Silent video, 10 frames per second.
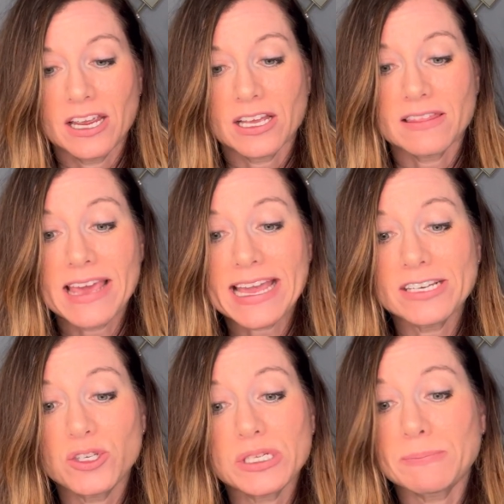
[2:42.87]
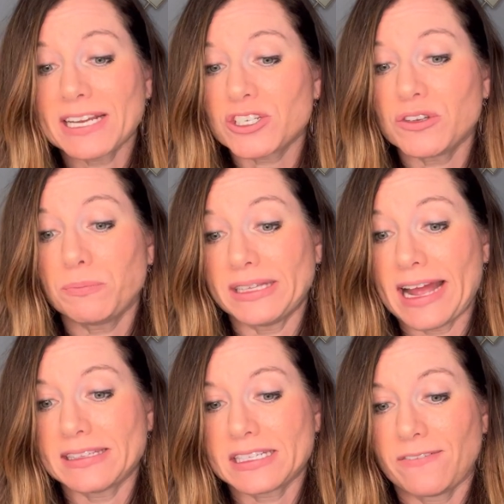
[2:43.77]
they can do special
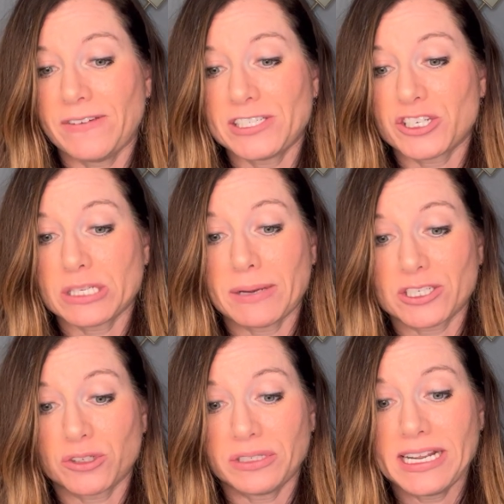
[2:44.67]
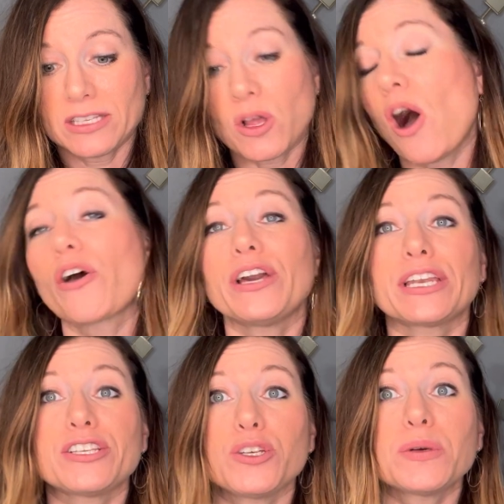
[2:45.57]
blends to fit your special needs. All you
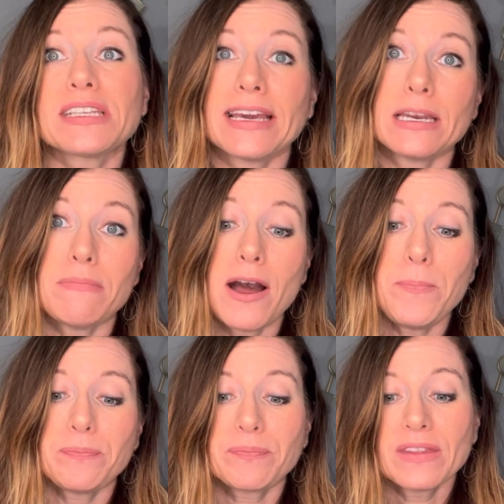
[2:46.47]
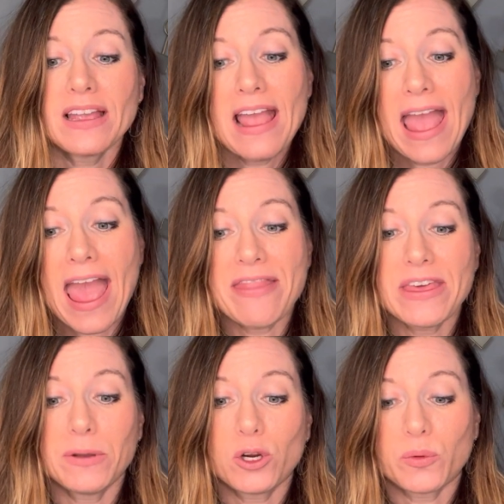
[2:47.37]
gotta do is hit them up and
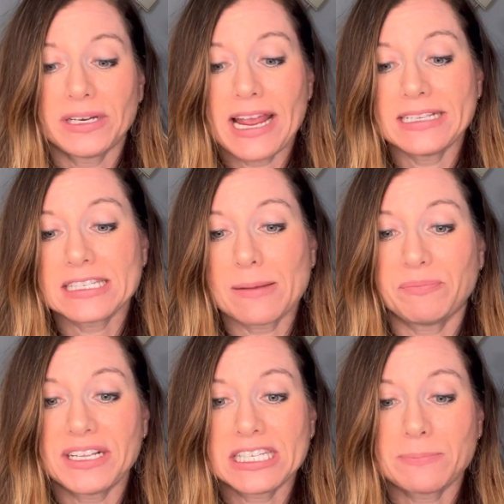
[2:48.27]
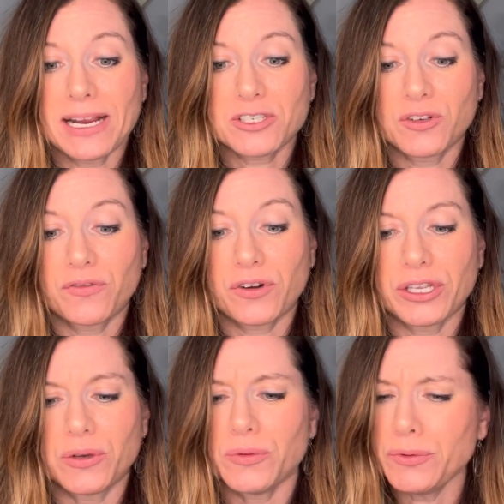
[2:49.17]
they will create something special for
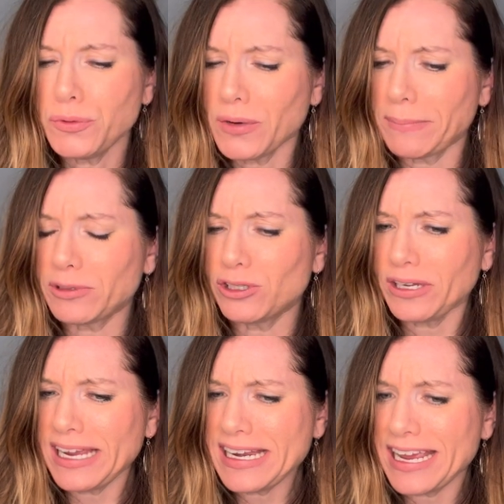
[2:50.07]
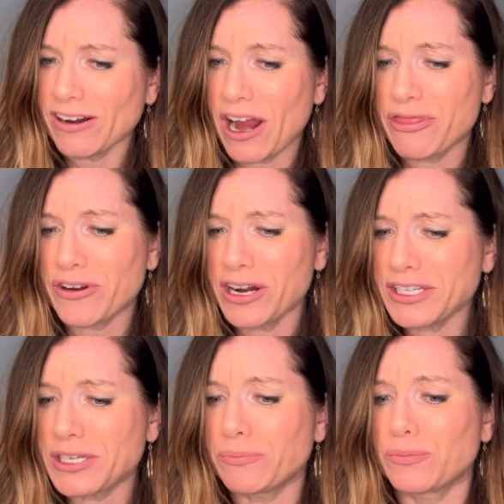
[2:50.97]
you. Ooh, I'm looking here and there are
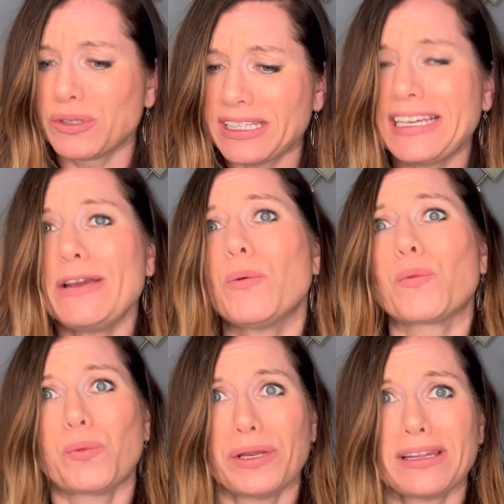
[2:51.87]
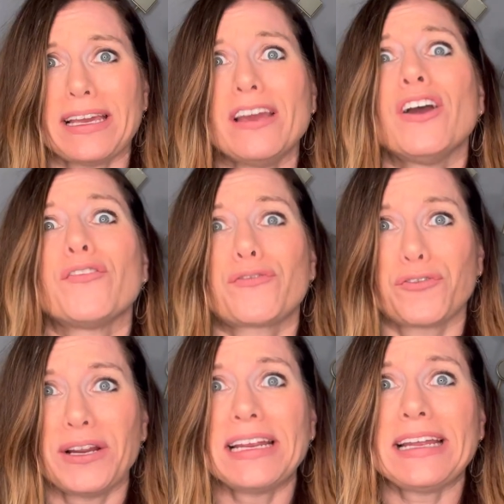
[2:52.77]
some really
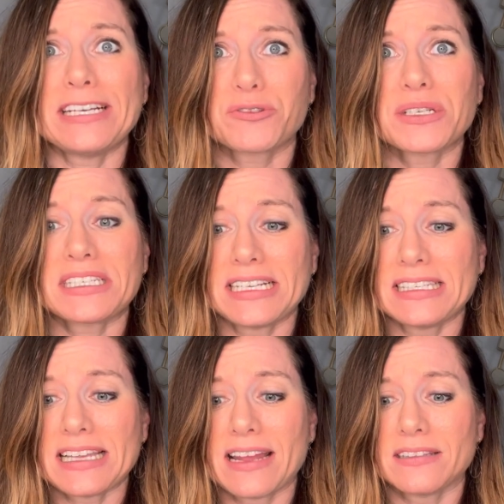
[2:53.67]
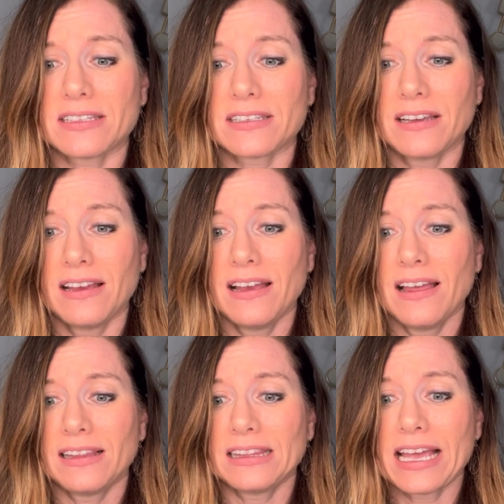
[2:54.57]
freaking interesting scents,
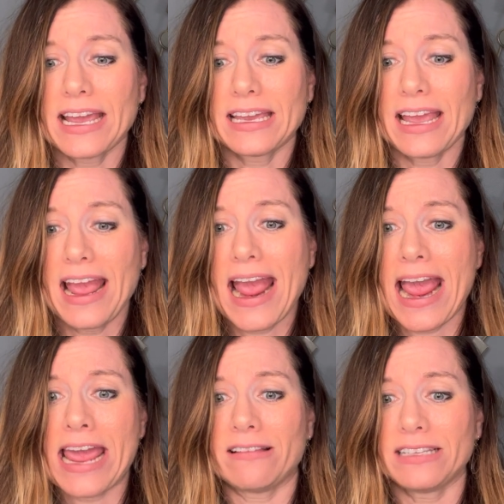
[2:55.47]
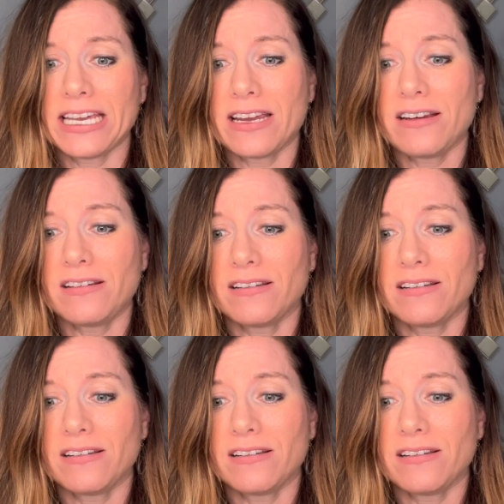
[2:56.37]
like alien.